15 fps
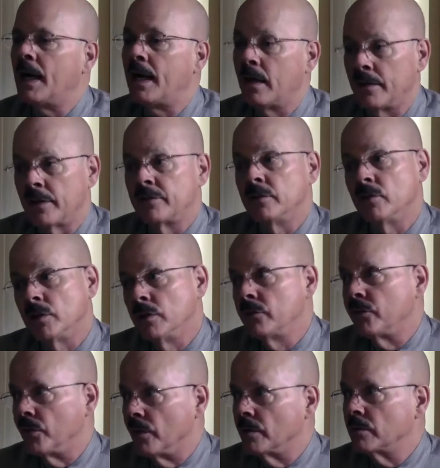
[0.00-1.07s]
Ah, that's even
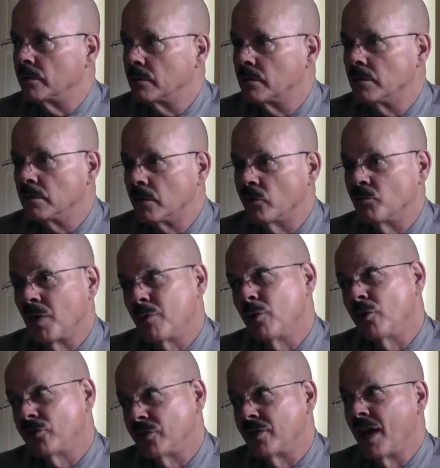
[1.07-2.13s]
easier because
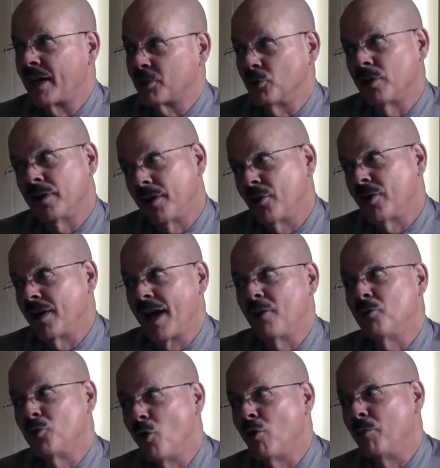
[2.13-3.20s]
maybe there's a doctor in an area
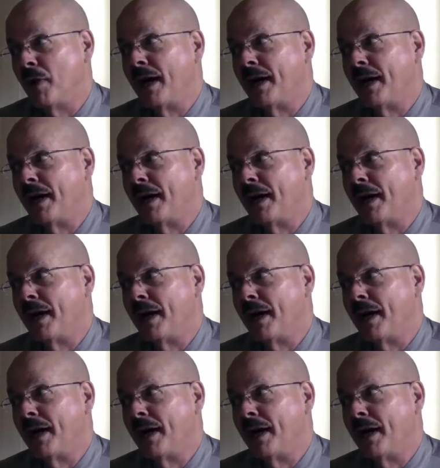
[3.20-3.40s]
I don't know